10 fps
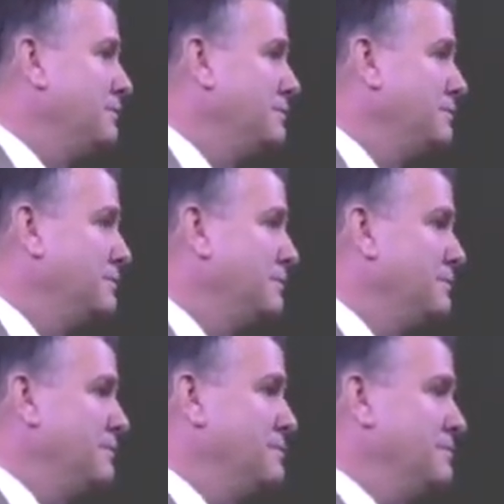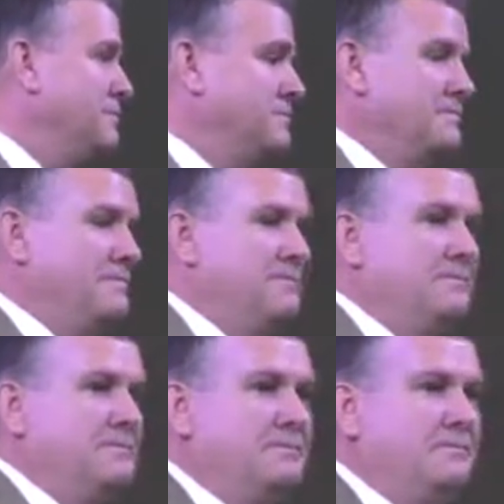
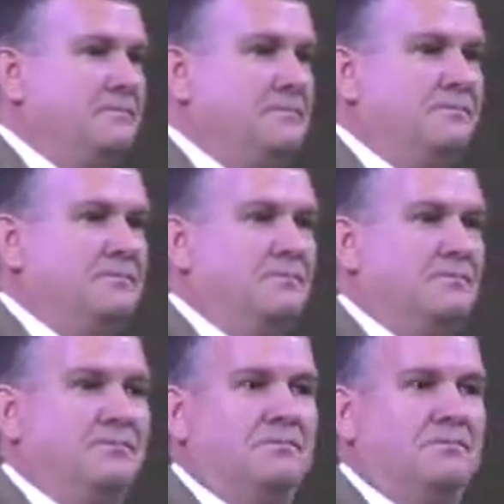Nothing is said.